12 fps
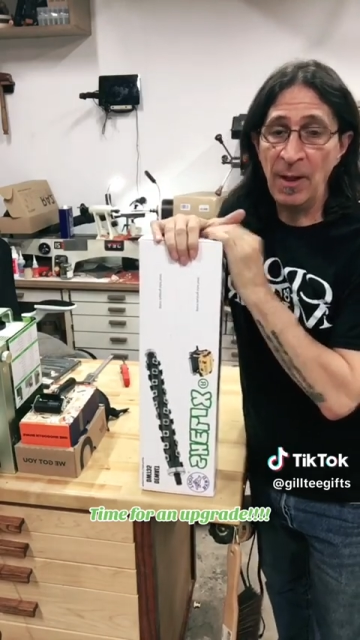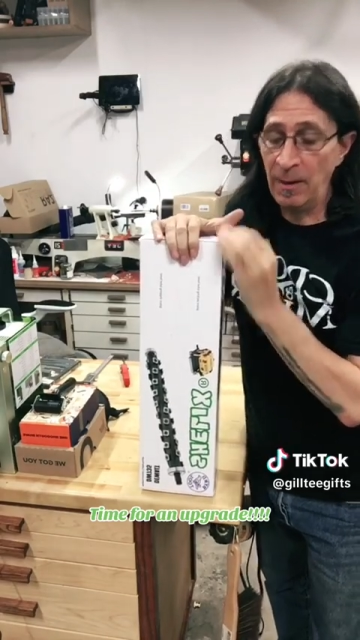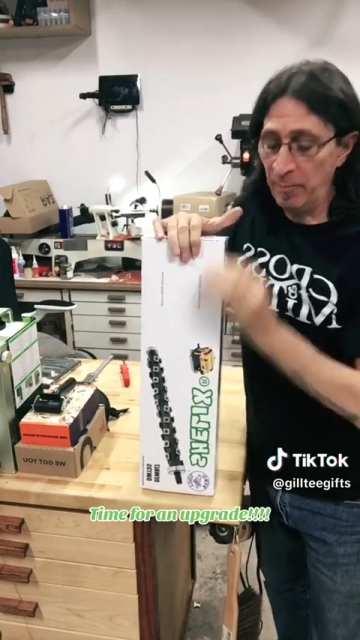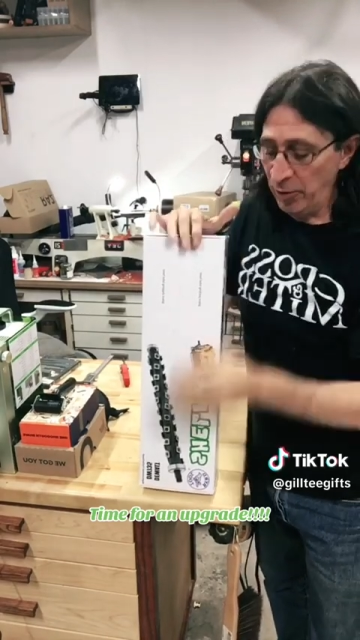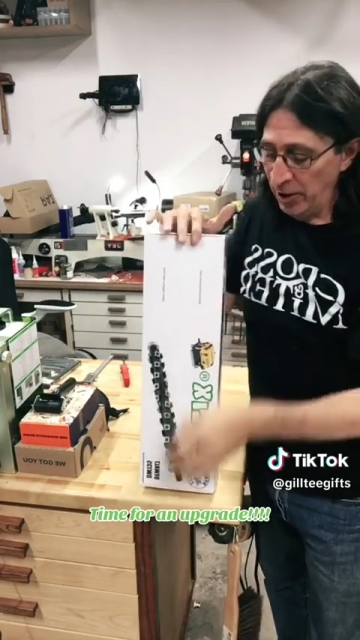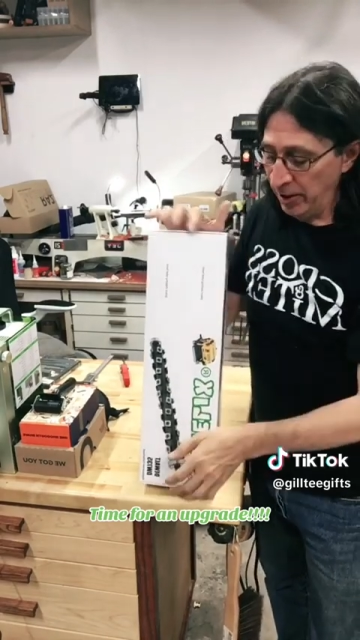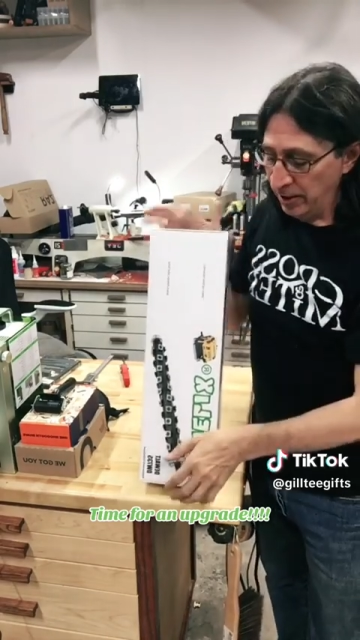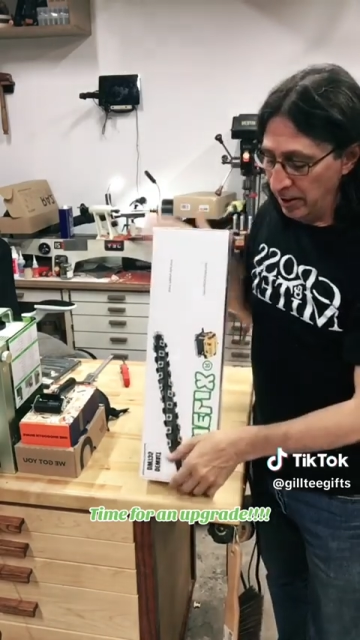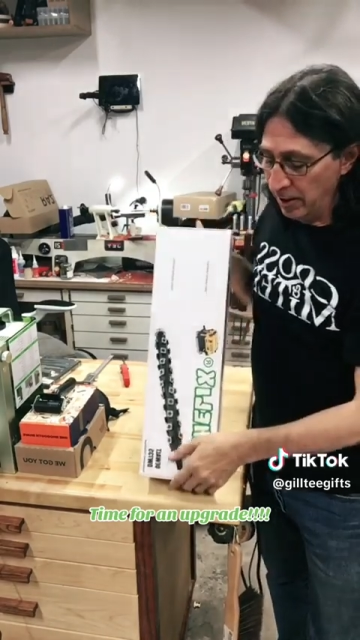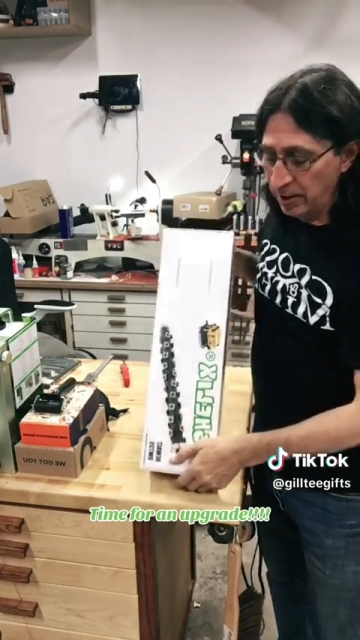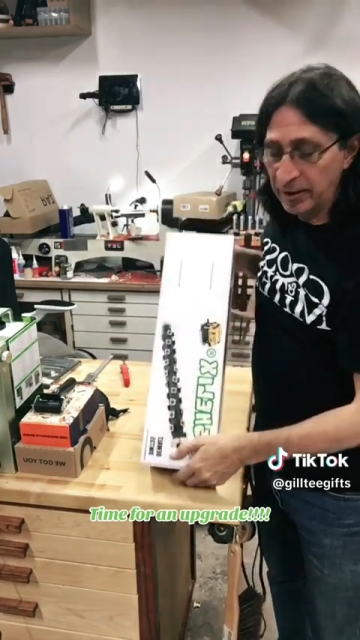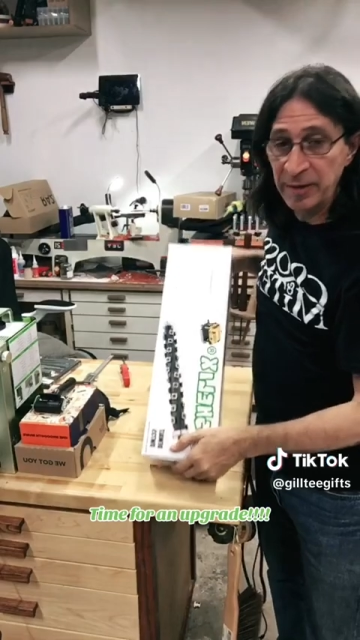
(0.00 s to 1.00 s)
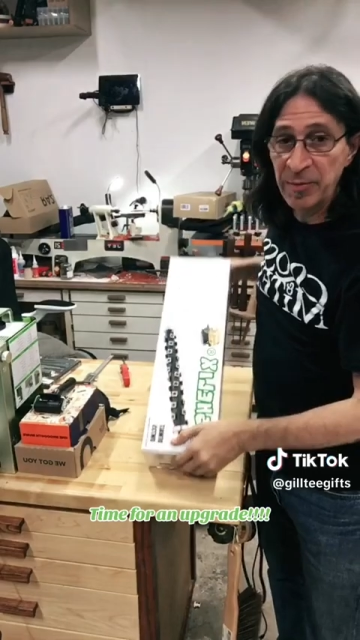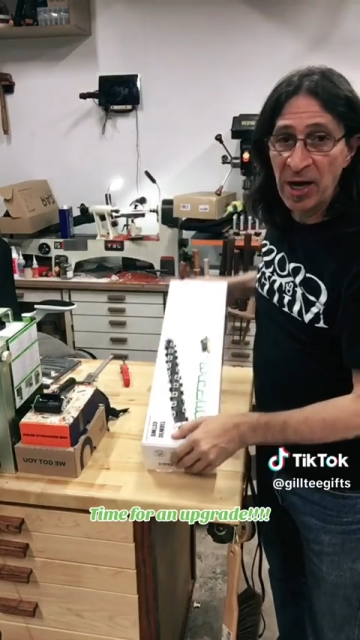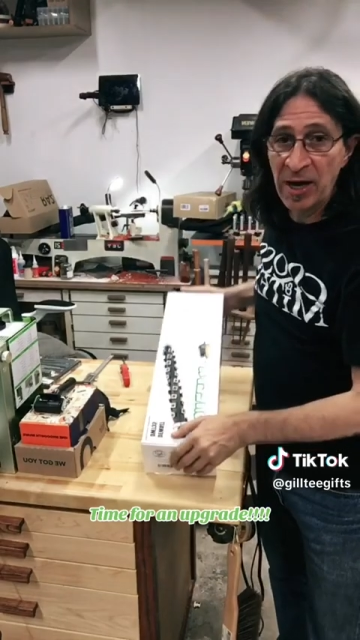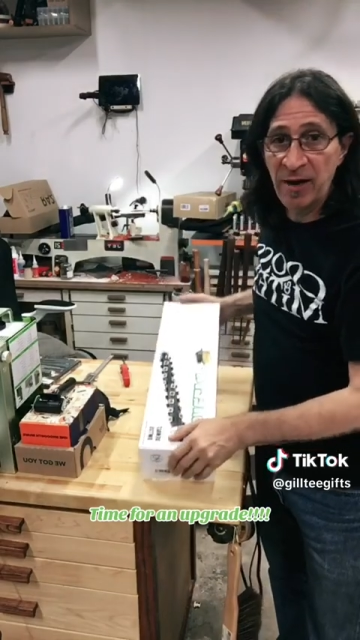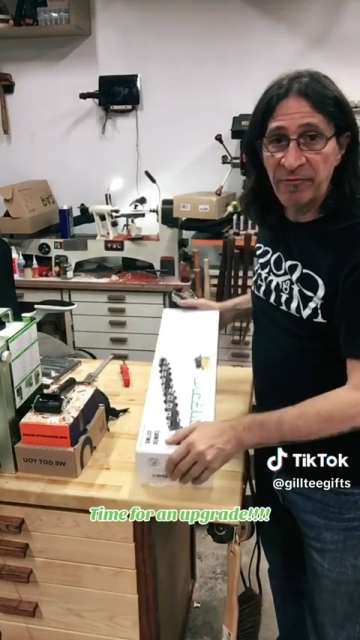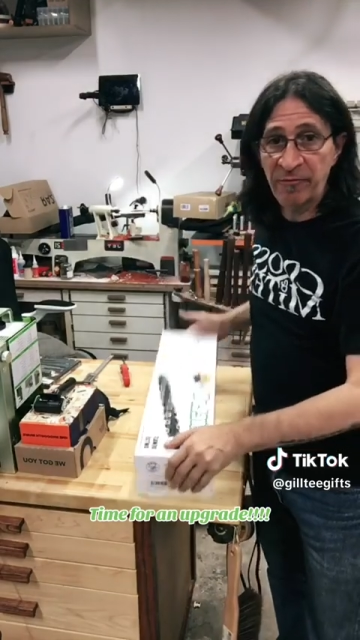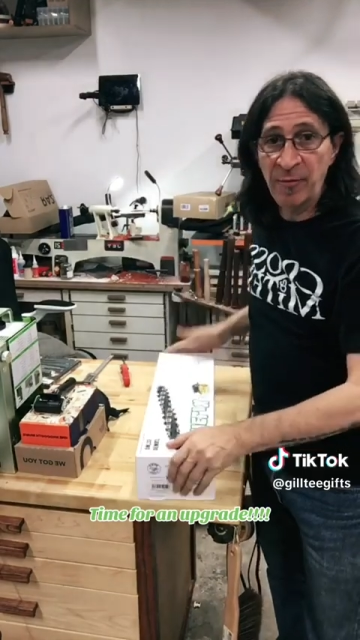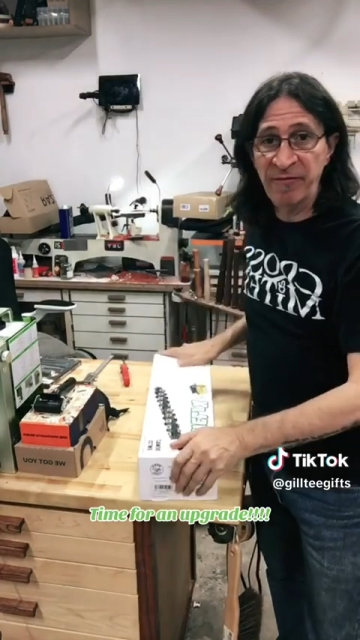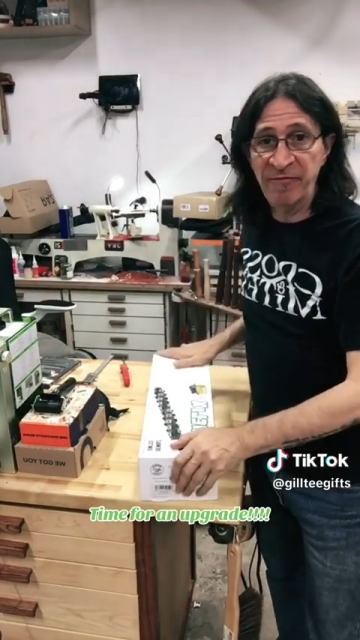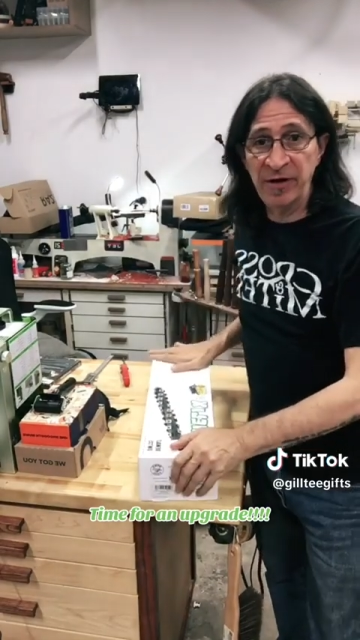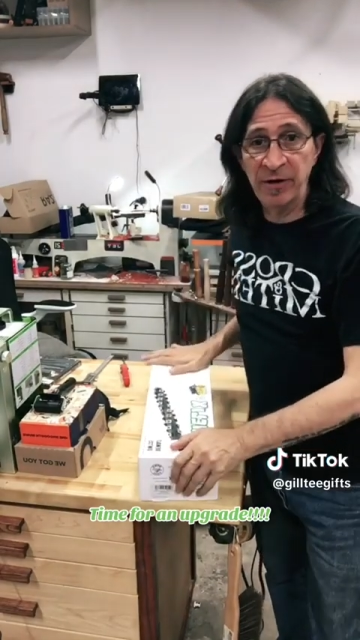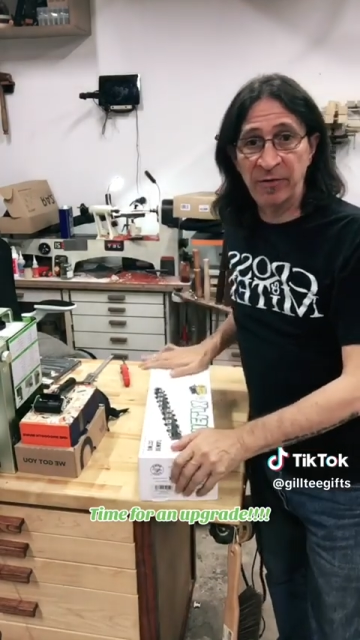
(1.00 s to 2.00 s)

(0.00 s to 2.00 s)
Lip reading: But keep an eye out for my video